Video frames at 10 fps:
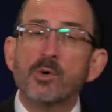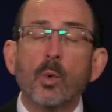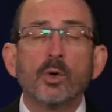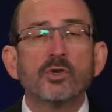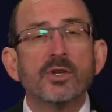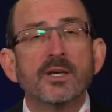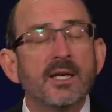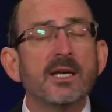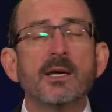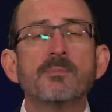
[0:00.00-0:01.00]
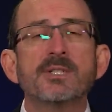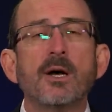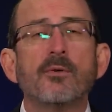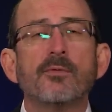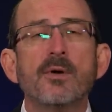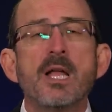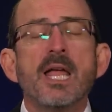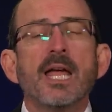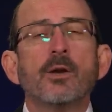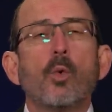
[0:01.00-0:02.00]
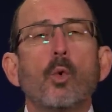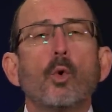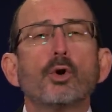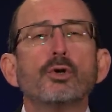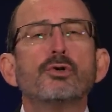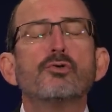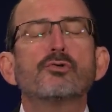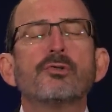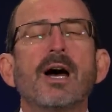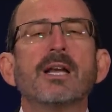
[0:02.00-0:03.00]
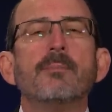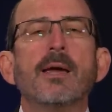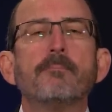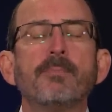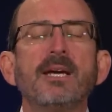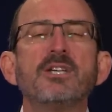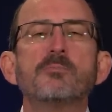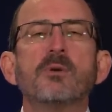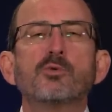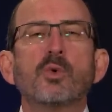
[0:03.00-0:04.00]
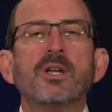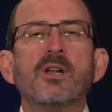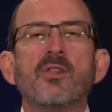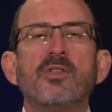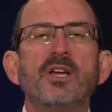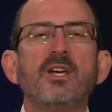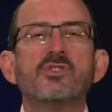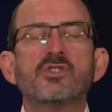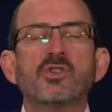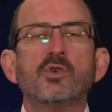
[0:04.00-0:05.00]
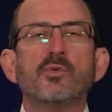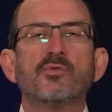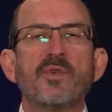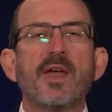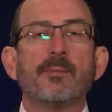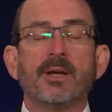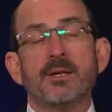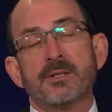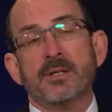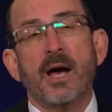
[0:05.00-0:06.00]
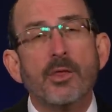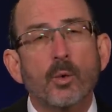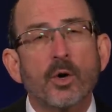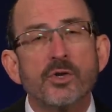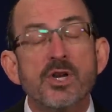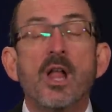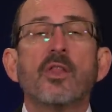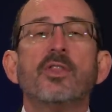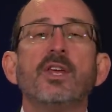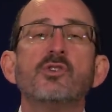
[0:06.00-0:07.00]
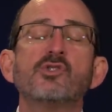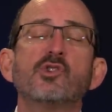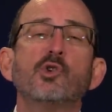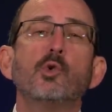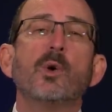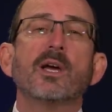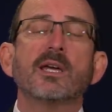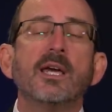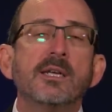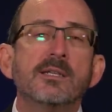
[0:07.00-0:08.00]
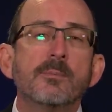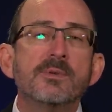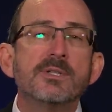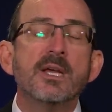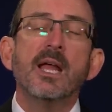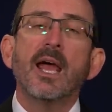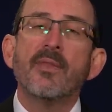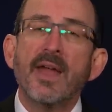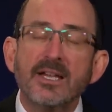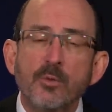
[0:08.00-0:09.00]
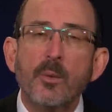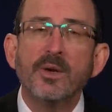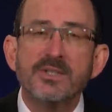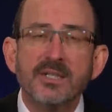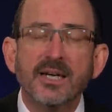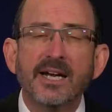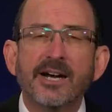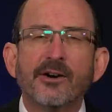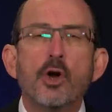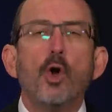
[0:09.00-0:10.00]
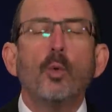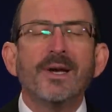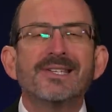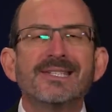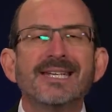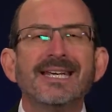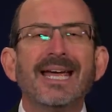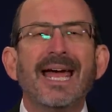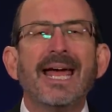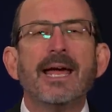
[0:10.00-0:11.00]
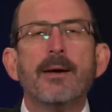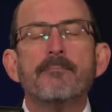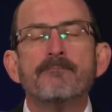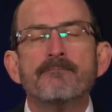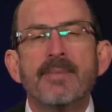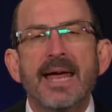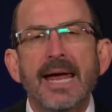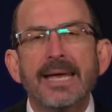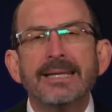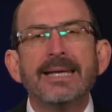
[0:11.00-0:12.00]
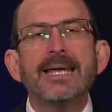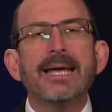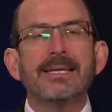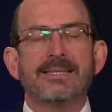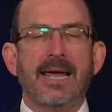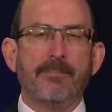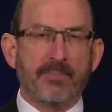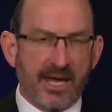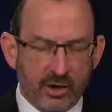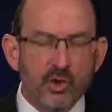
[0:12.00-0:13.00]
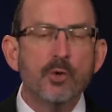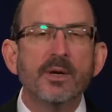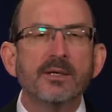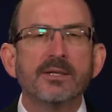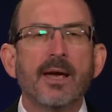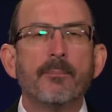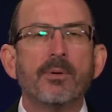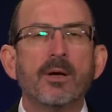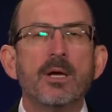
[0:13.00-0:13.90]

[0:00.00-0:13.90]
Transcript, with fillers: or to the king himself, in order to try to make peace between these two families, in other words, these two kingdoms. And that's what we see here. We see a manly attempt, a human attempt